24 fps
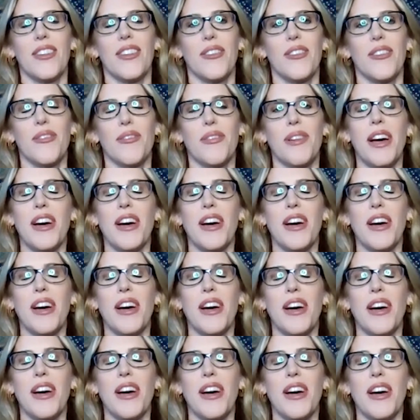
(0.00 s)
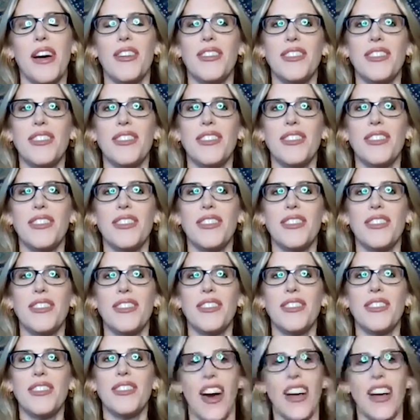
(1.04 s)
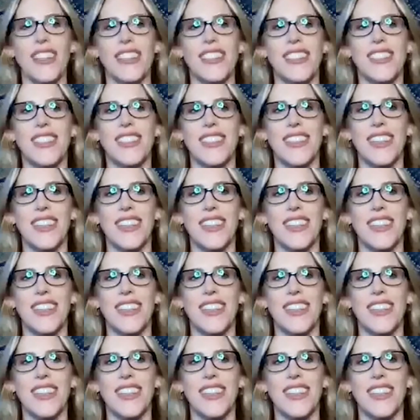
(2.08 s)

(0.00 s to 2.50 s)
Well, there's a lot.